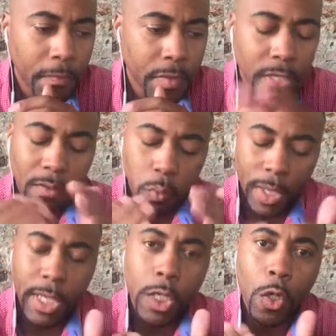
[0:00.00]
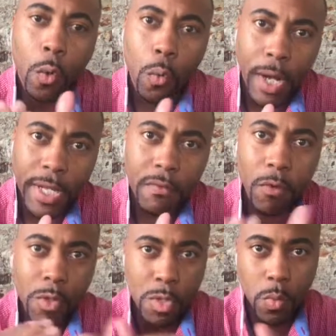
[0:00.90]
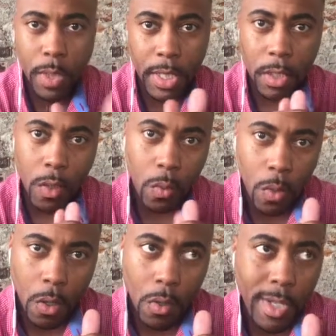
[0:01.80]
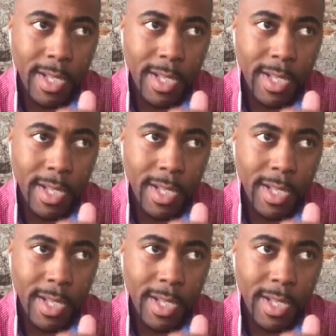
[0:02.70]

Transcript: think of what can go right versus what can go wrong.